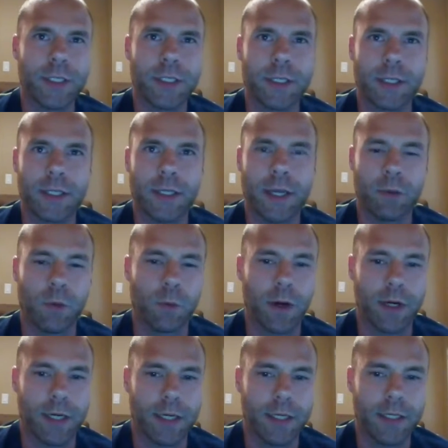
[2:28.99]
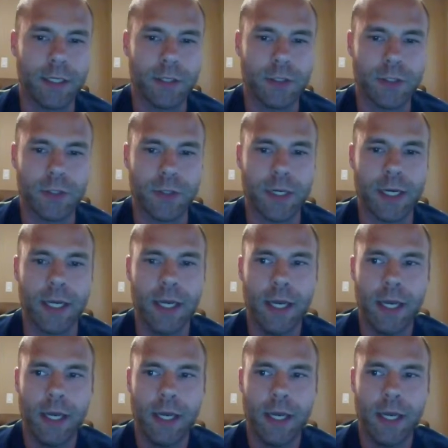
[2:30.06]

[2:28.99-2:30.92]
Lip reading: to the network marketing industry,